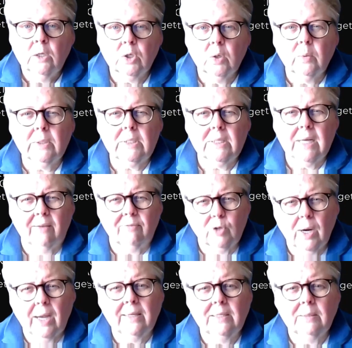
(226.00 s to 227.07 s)
So it's I've
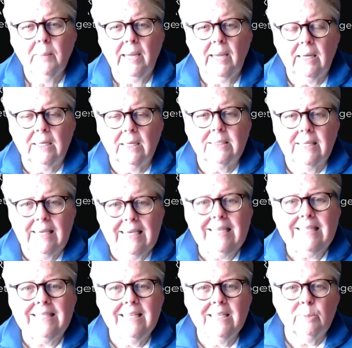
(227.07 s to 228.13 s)
tried to make it as
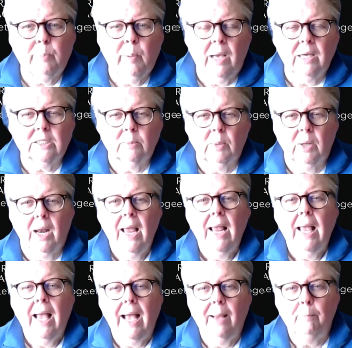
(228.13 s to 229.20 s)
easy as possible.
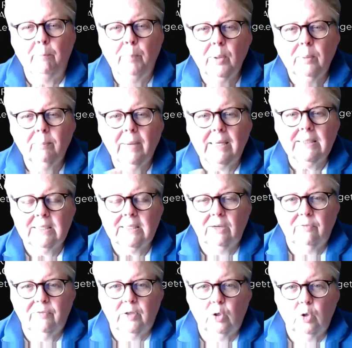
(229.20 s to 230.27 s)
I put
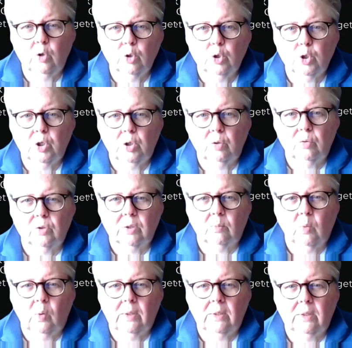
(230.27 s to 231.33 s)
myself in your shoes
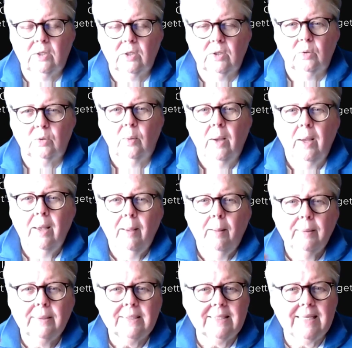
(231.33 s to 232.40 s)
and wanted to
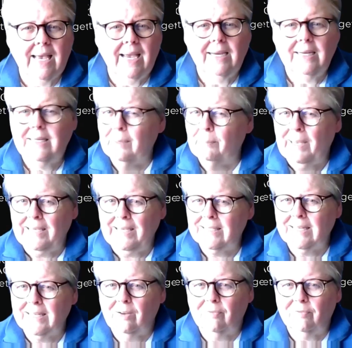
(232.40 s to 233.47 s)
say to
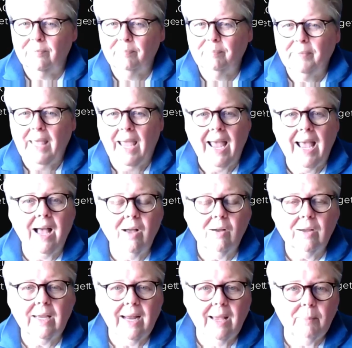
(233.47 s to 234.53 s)
myself,
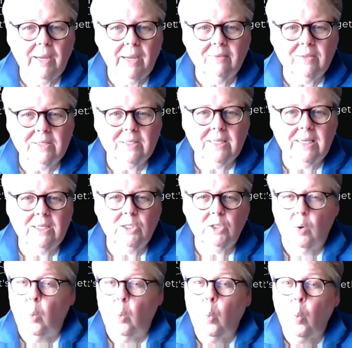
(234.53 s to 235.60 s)
how can I make this
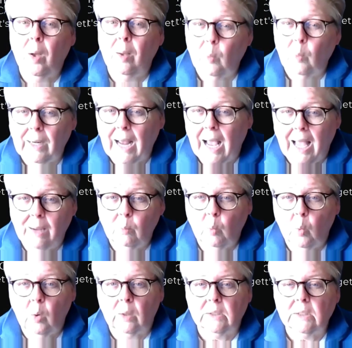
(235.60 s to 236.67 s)
easier? What would I
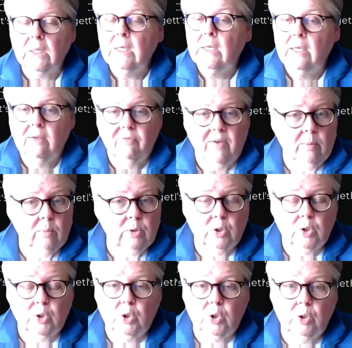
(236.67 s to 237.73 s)
want if I
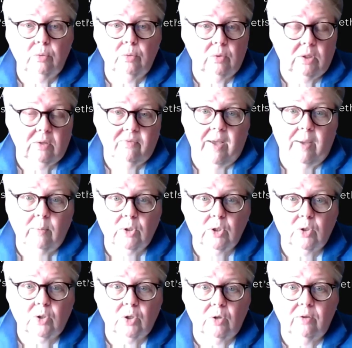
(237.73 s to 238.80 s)
was a student, if I was
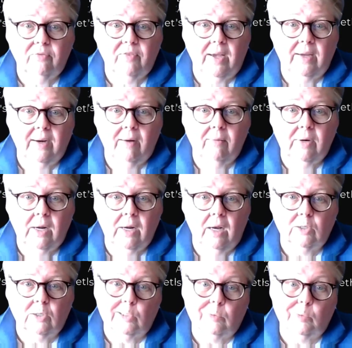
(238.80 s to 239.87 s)
a certified
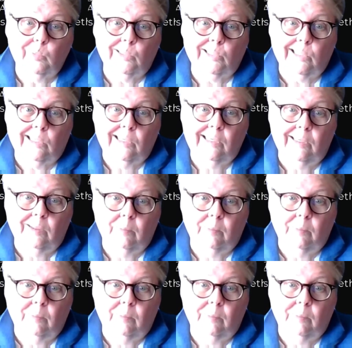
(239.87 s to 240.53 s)
iridologist, which I